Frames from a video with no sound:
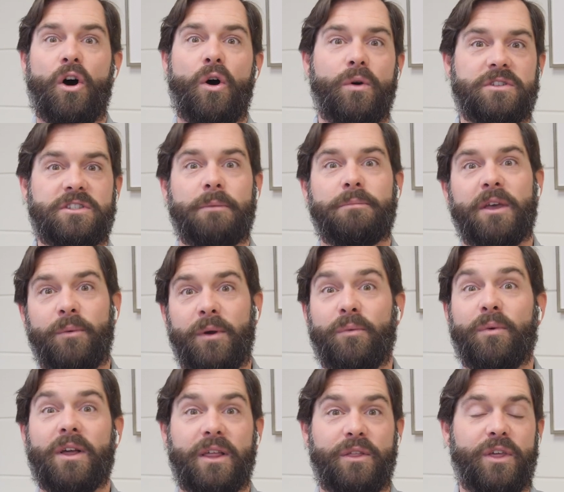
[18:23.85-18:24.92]
oh, it's something we
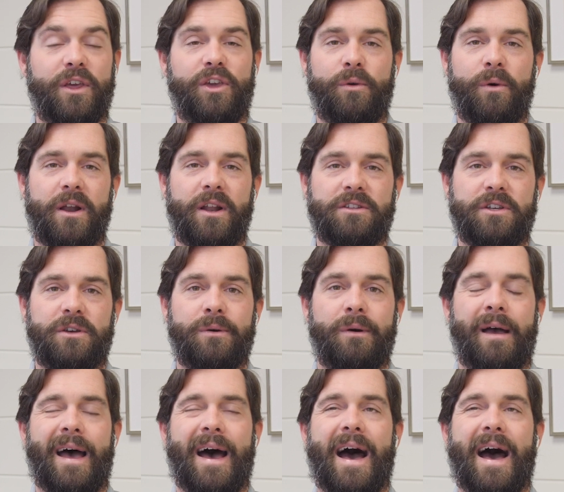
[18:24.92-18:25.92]
really think you ought to do.